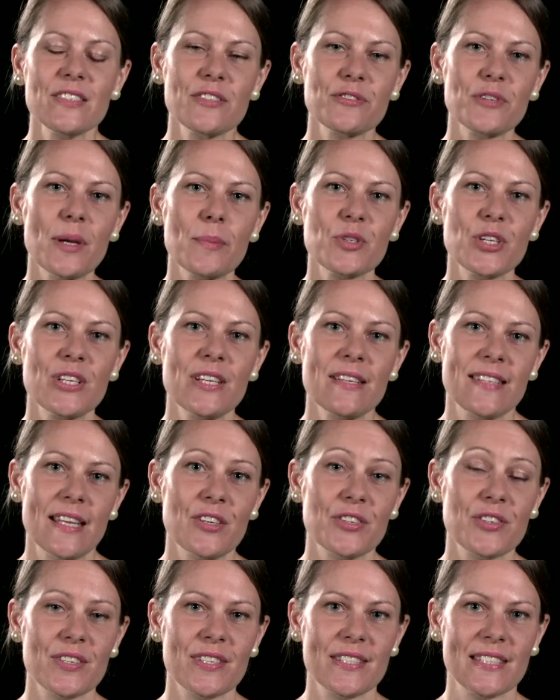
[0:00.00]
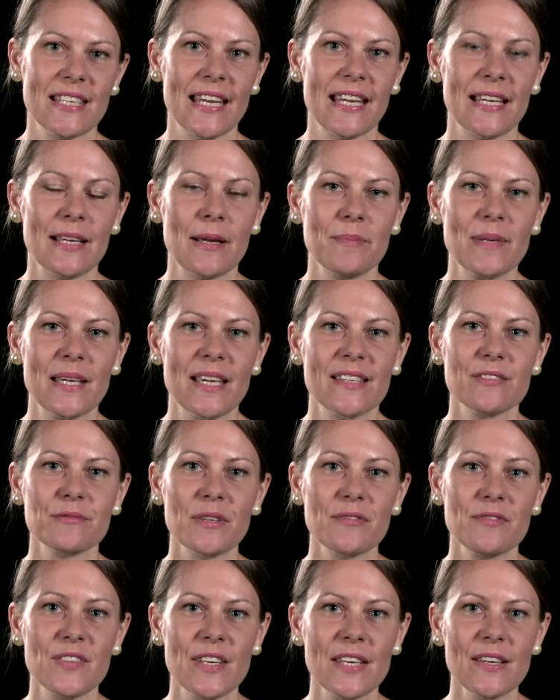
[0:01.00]
description is interesting because it
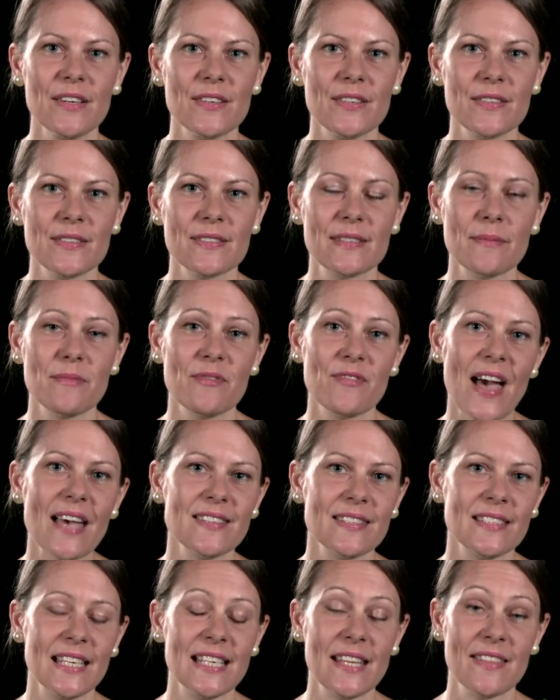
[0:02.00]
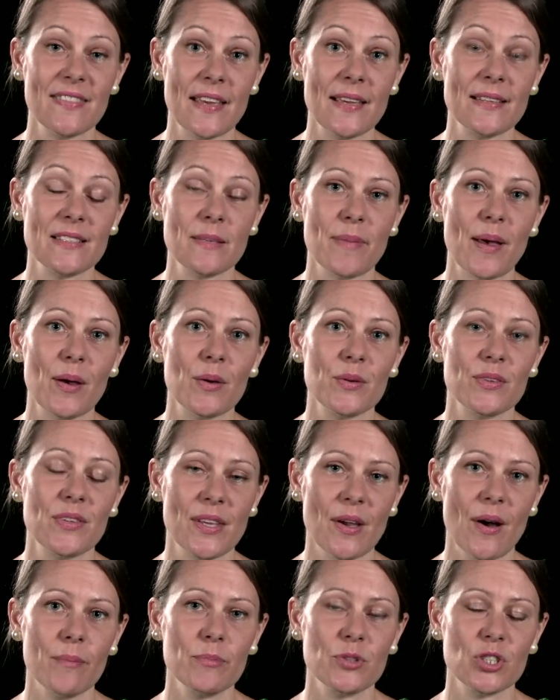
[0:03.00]
reveals some fascinating things about
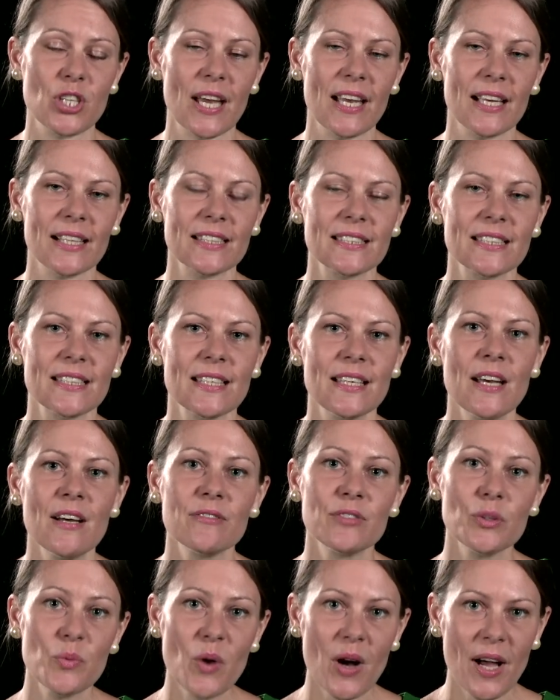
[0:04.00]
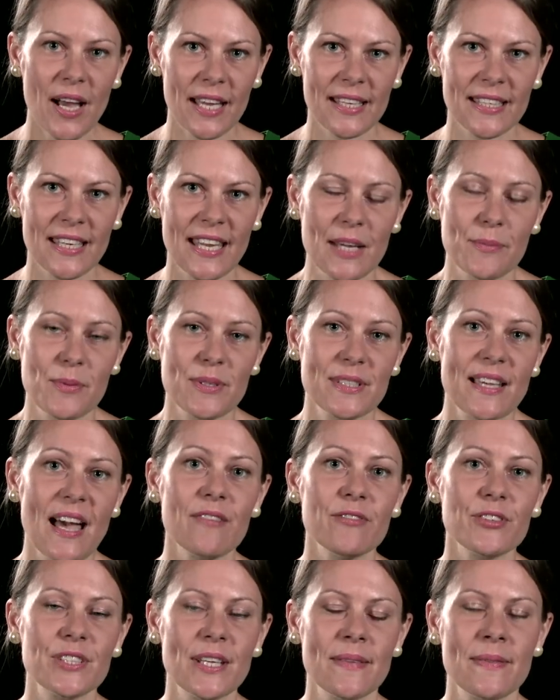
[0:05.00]
the object. For one, it was
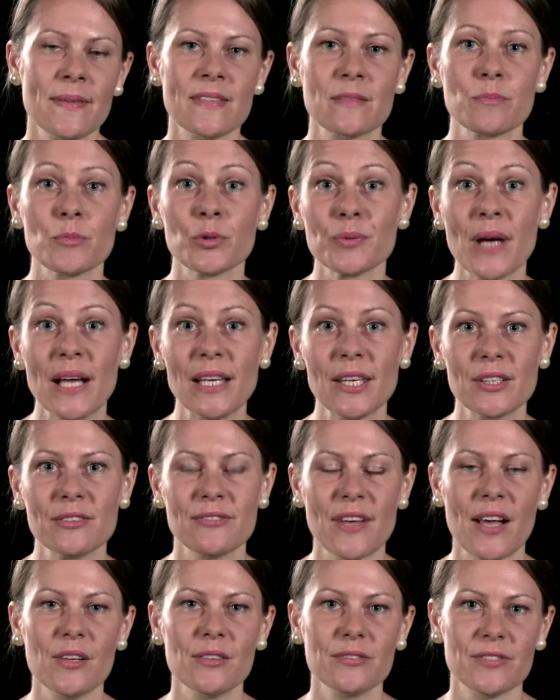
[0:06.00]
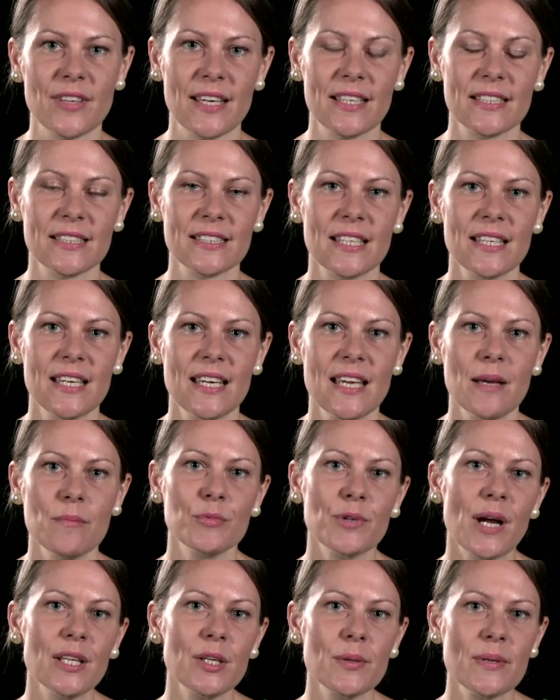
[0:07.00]
covered in this morello velvet.
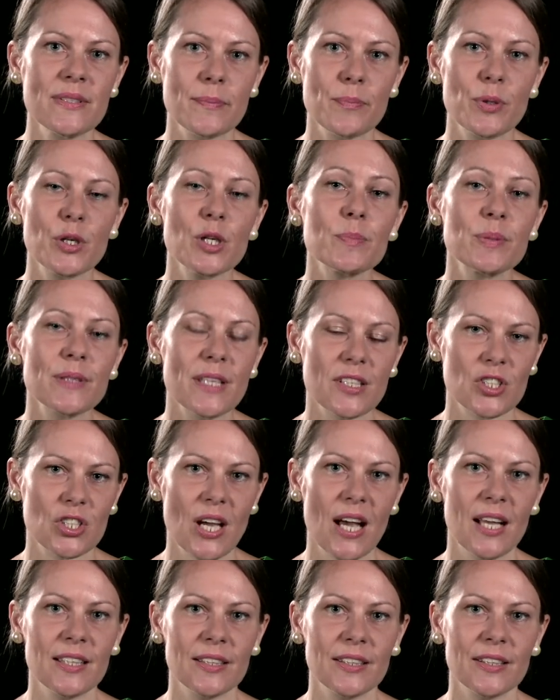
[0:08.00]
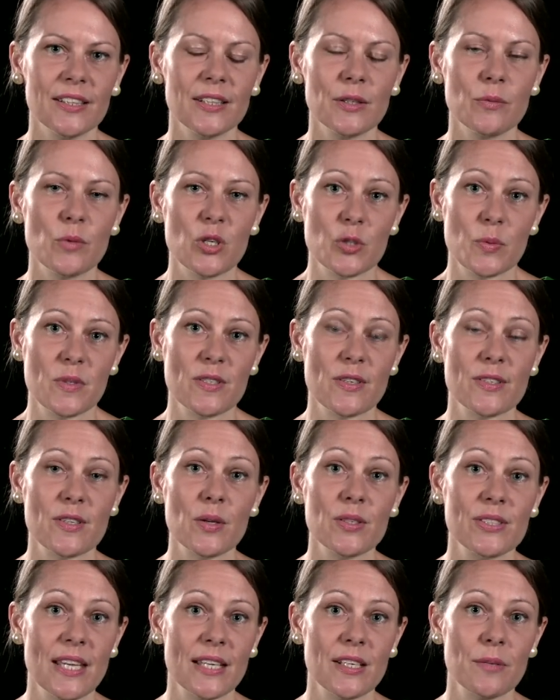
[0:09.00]
Morello is a purplish color which was
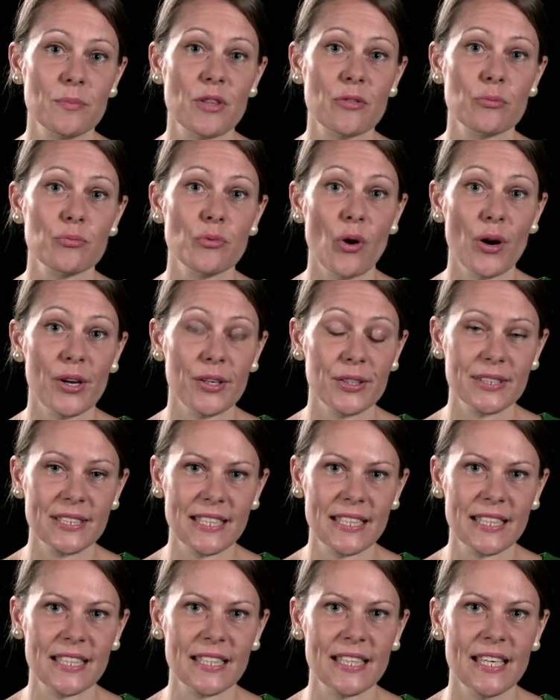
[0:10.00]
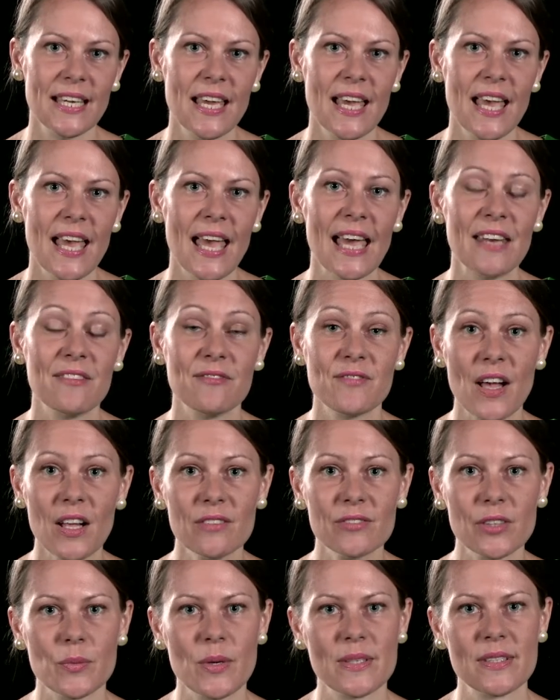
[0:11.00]
associated with royalty, and
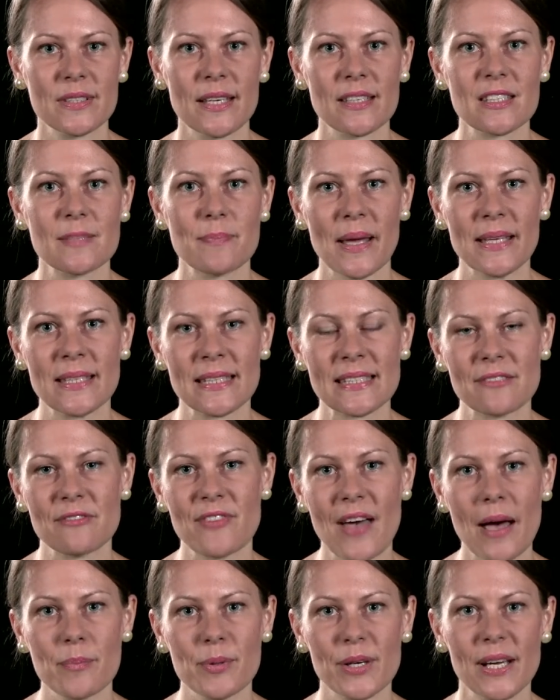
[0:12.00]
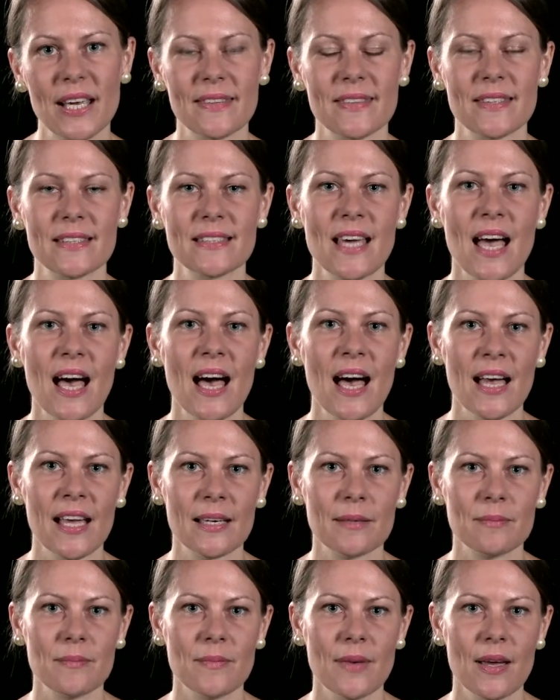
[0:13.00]
velvet was an expensive fabric at the
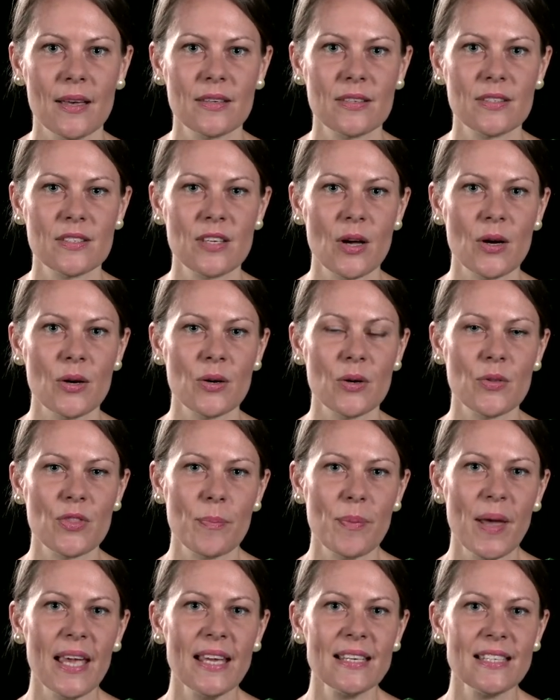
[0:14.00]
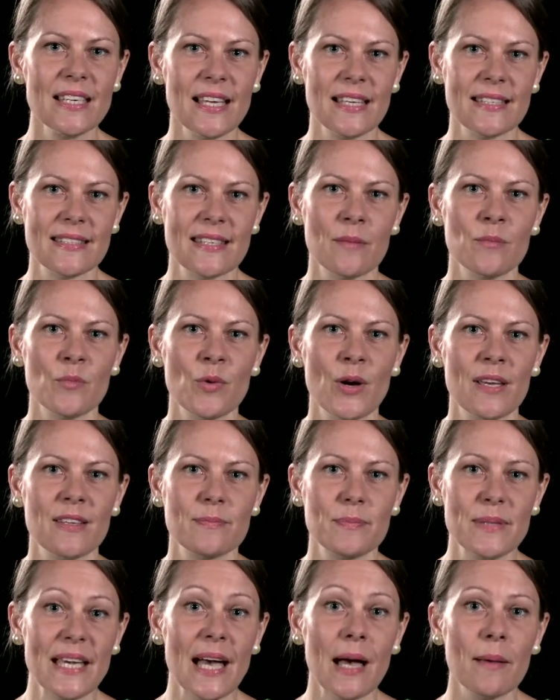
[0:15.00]
time. So the painting in some
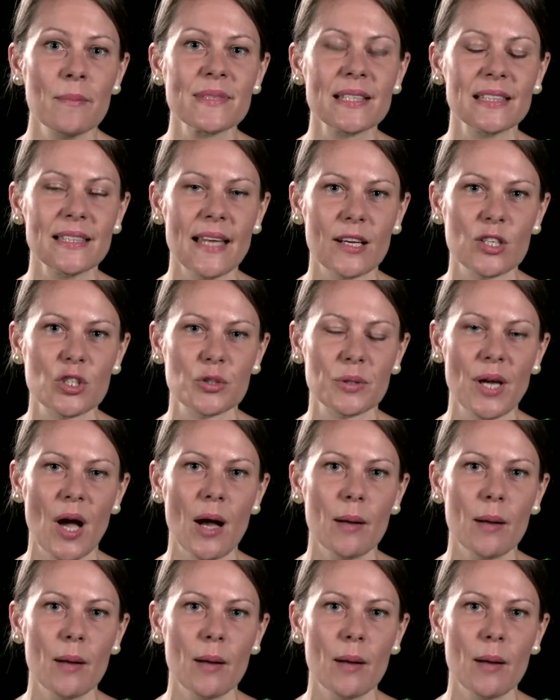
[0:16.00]
ways becomes a luxury